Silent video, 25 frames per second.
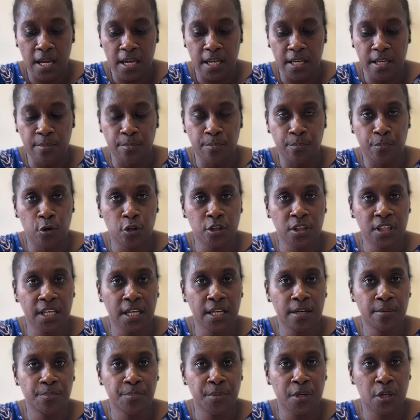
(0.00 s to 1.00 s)

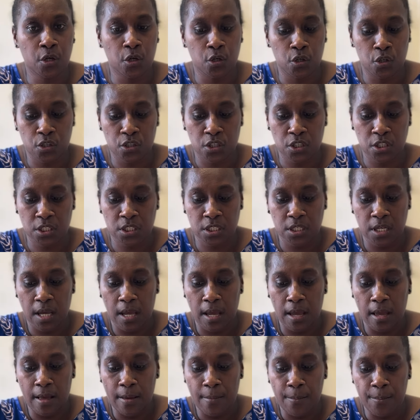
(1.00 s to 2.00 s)
important because
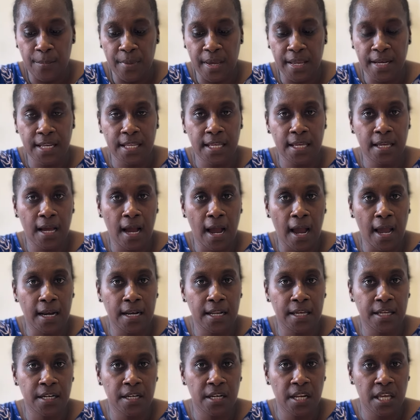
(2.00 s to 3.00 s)
many
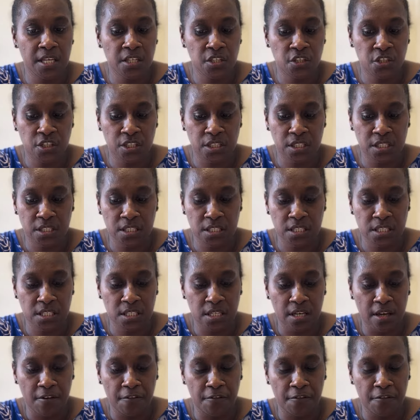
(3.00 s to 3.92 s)
island nations